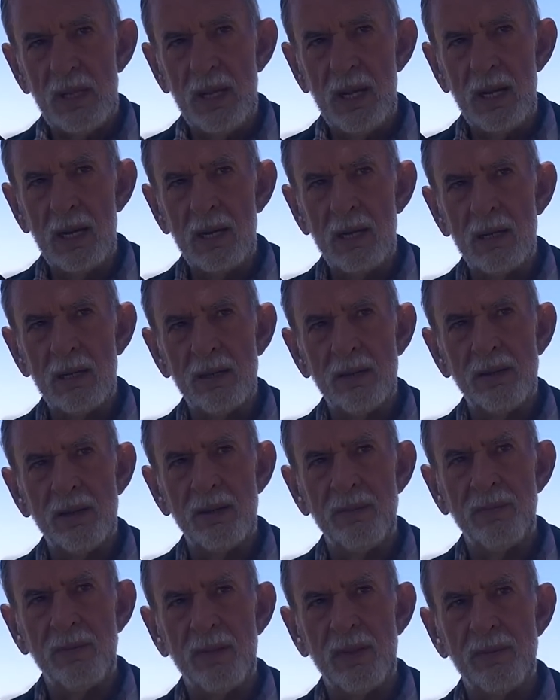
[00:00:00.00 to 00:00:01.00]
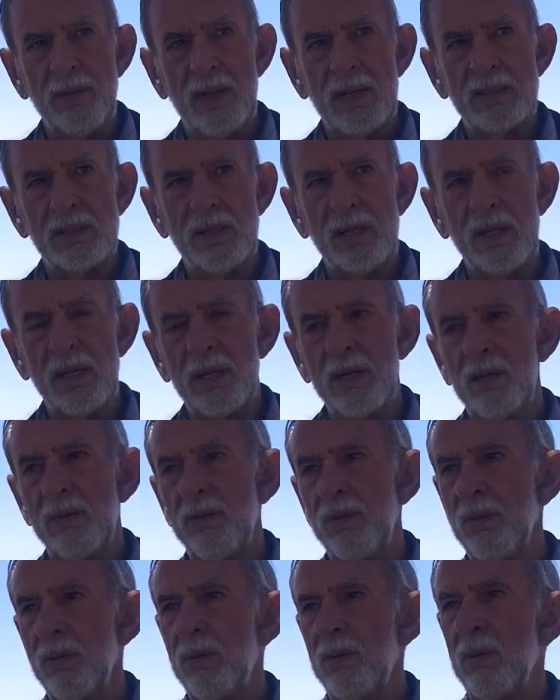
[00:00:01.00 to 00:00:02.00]
They've actually
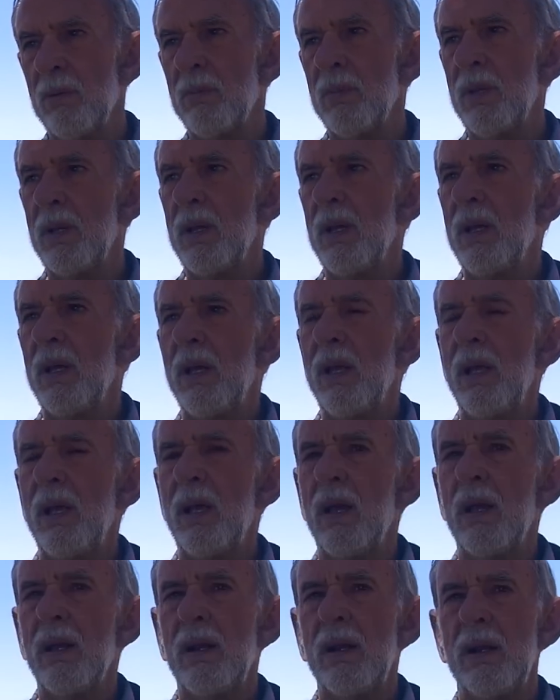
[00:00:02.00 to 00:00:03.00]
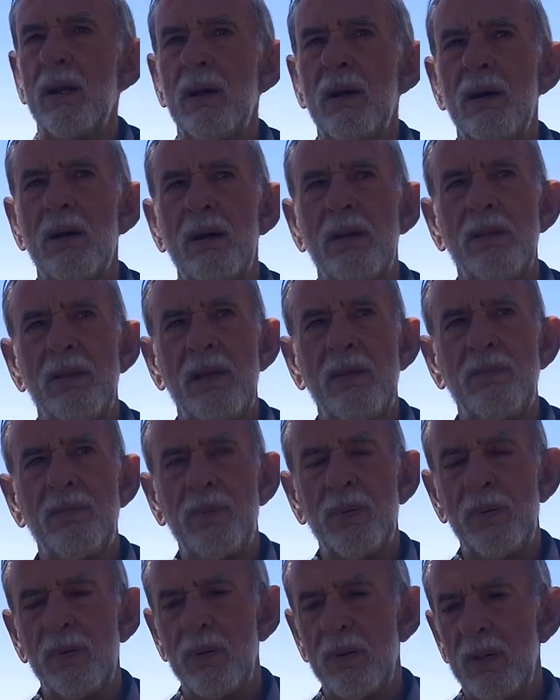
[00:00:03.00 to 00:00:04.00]
interviewed them, and
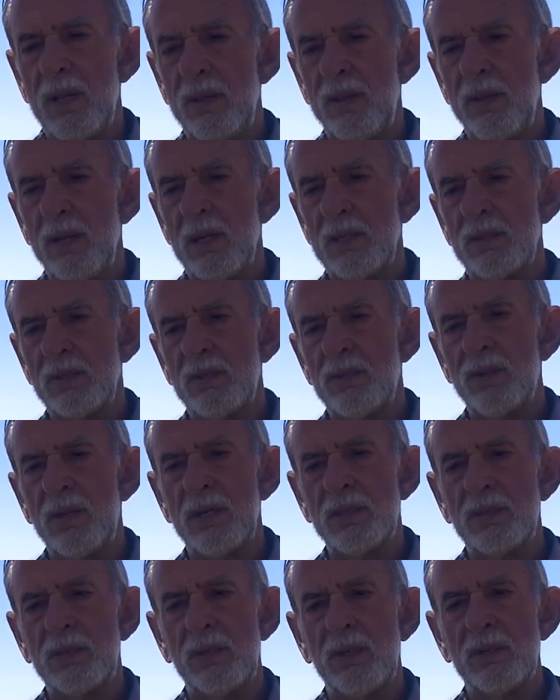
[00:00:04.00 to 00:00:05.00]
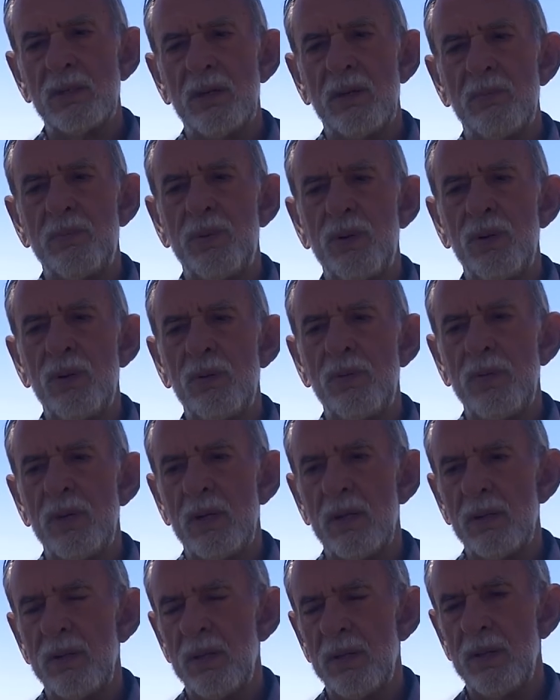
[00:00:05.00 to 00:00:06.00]
the extraterrestrials have proved
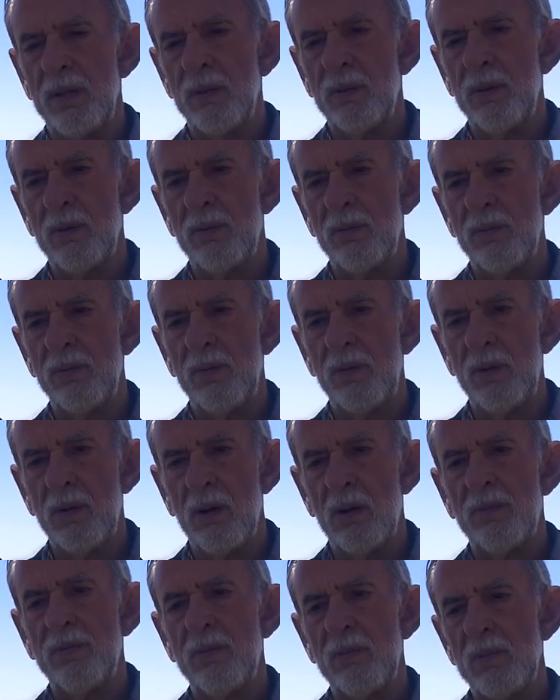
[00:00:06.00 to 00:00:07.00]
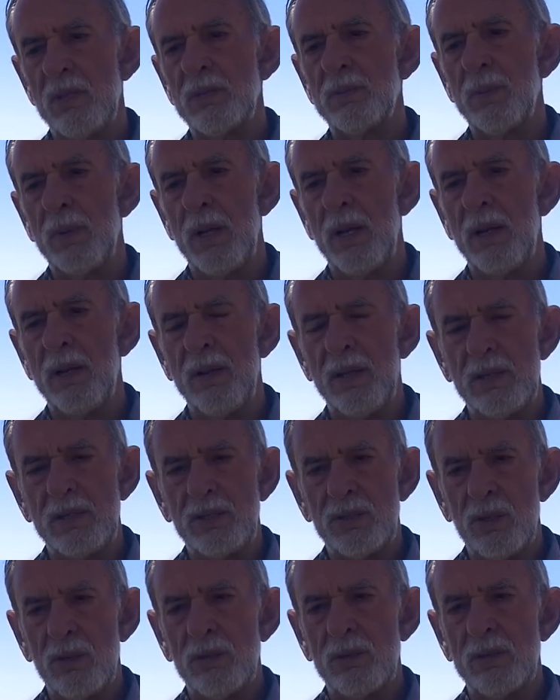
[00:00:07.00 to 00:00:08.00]
it, that they were not from this planet. They
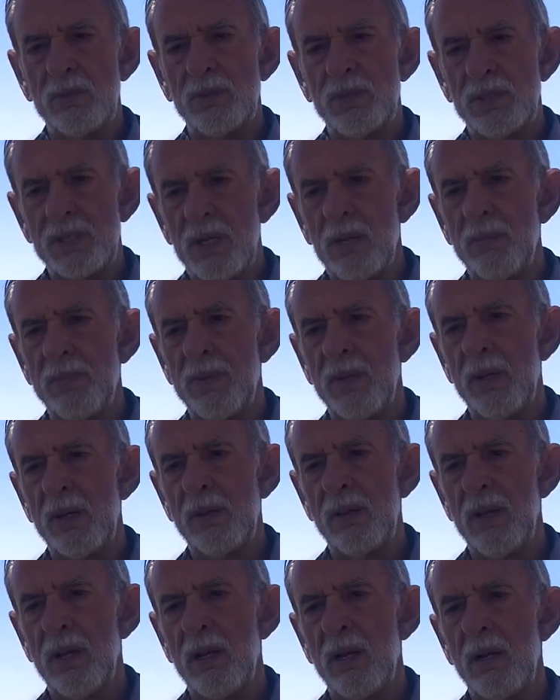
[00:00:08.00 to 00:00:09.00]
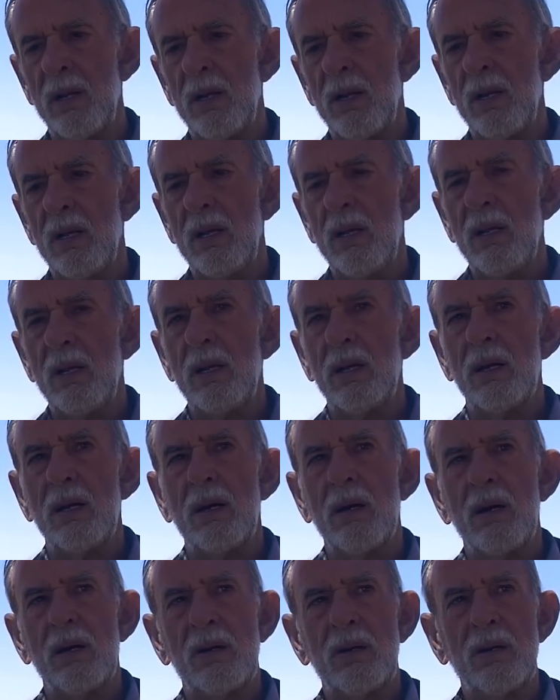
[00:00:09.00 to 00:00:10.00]
showed them something that
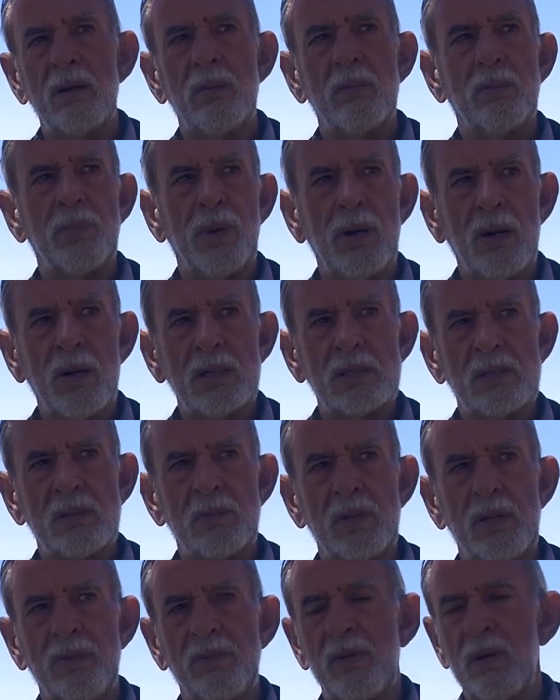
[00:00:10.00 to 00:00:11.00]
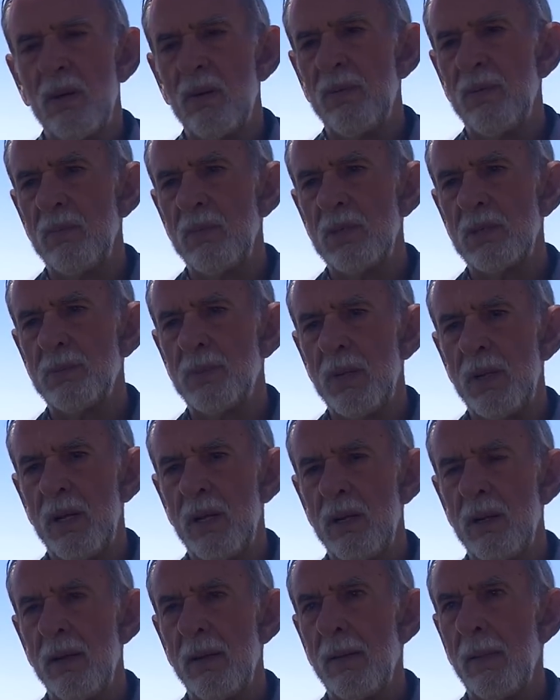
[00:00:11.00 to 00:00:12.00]
couldn't possibly have come from this
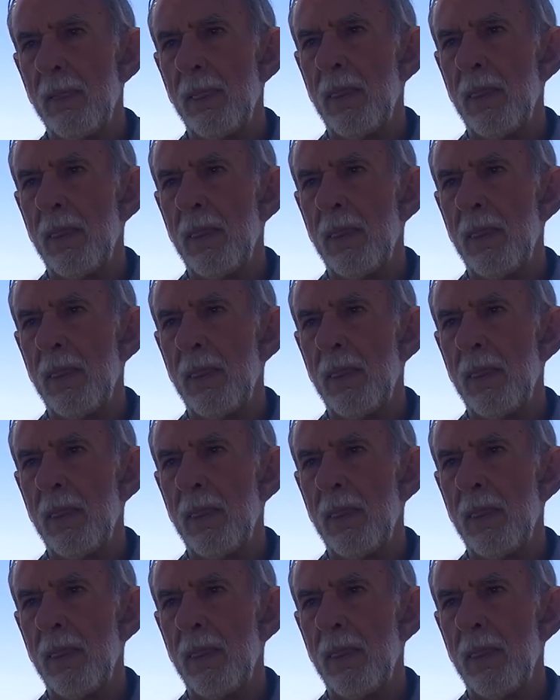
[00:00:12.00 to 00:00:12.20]
planet.